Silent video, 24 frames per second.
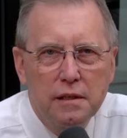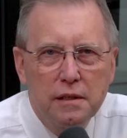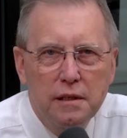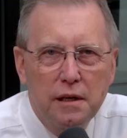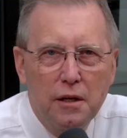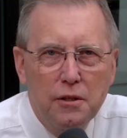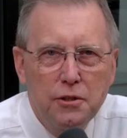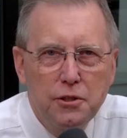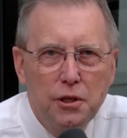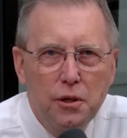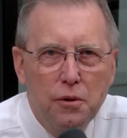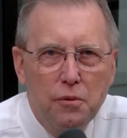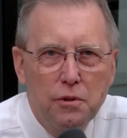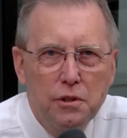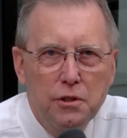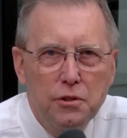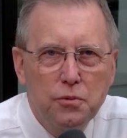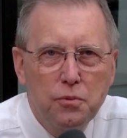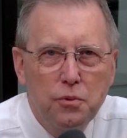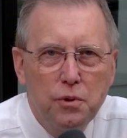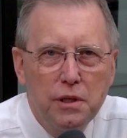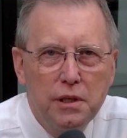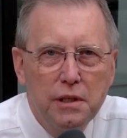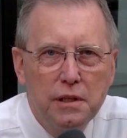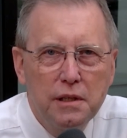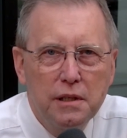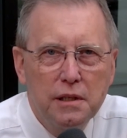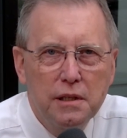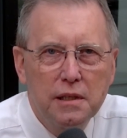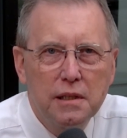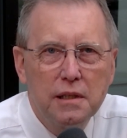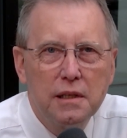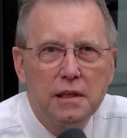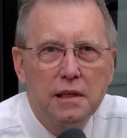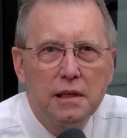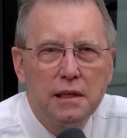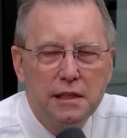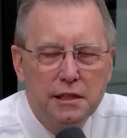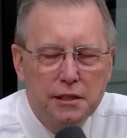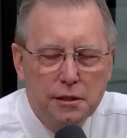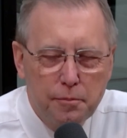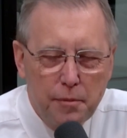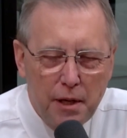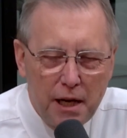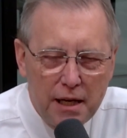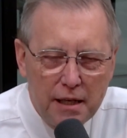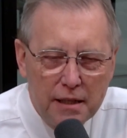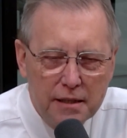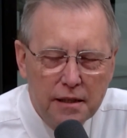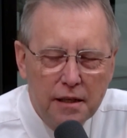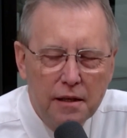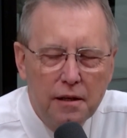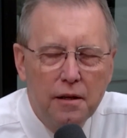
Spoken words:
Our show this week is about